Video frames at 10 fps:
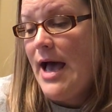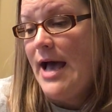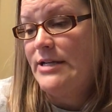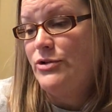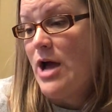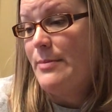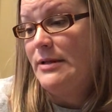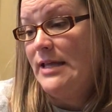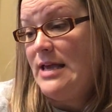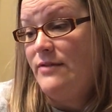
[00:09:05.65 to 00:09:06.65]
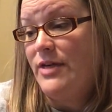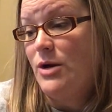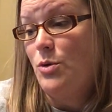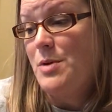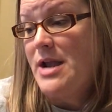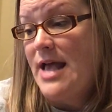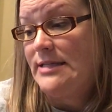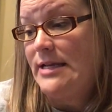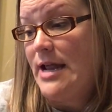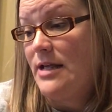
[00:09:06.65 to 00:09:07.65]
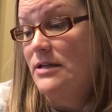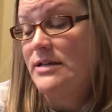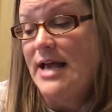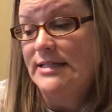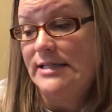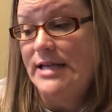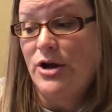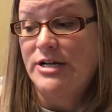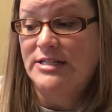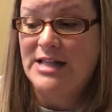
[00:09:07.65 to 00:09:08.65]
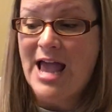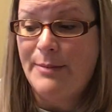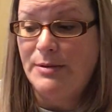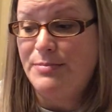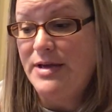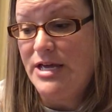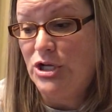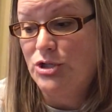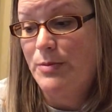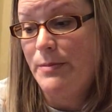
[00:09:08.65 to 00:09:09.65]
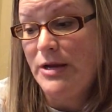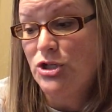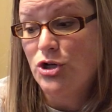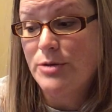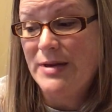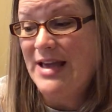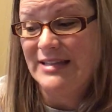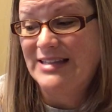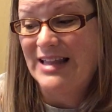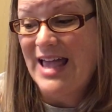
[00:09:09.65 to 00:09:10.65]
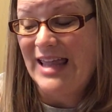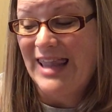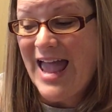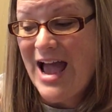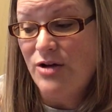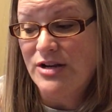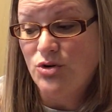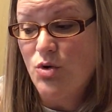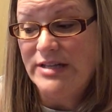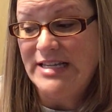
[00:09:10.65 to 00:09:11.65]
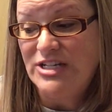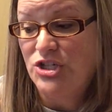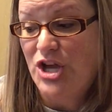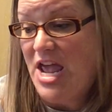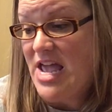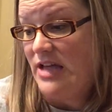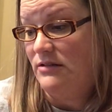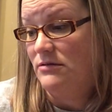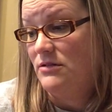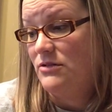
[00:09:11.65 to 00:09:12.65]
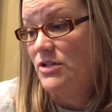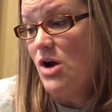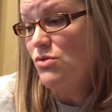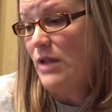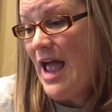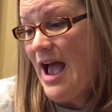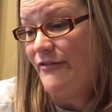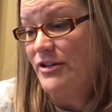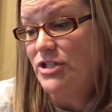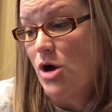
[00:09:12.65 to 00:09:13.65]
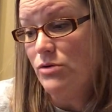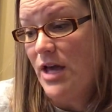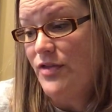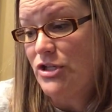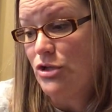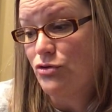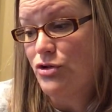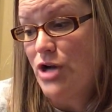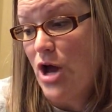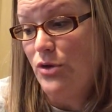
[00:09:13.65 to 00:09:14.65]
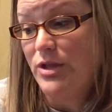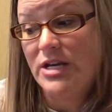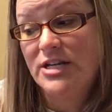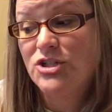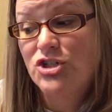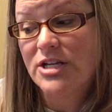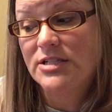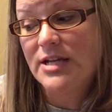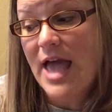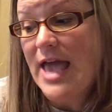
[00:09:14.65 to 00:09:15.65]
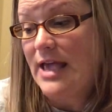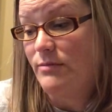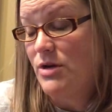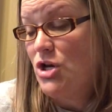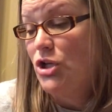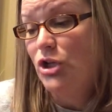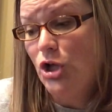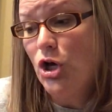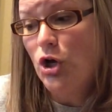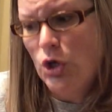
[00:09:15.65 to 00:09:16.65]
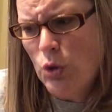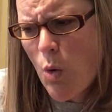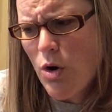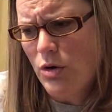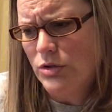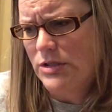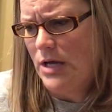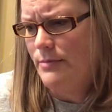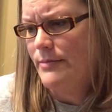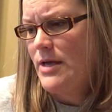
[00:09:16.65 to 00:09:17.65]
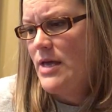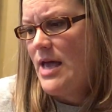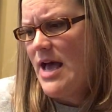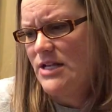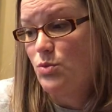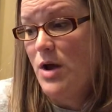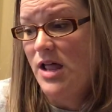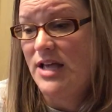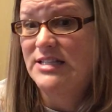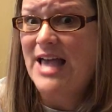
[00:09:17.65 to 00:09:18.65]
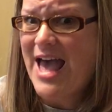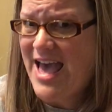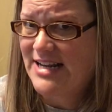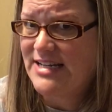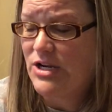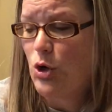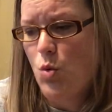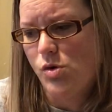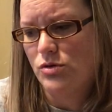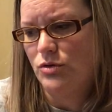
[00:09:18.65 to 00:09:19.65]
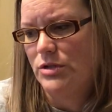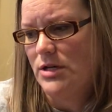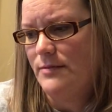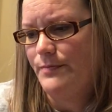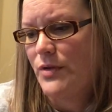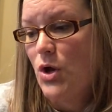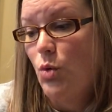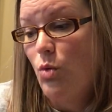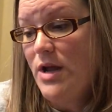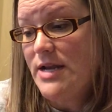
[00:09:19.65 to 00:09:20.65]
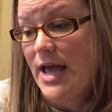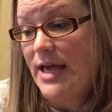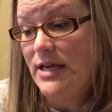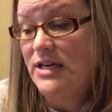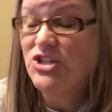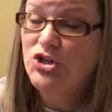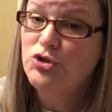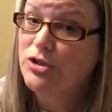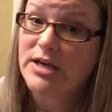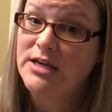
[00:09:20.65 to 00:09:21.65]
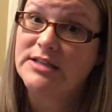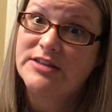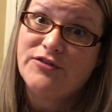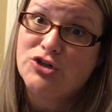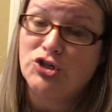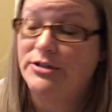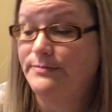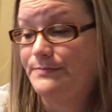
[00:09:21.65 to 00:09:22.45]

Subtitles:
I do not believe that it will be necessary to slap and pinch, but be sure to be as loud and noisy as you can. Don't laugh, and don't let the children know that it is just a game. Look quarrelsome, as well as acting quarrelsome. One day is usually sufficient.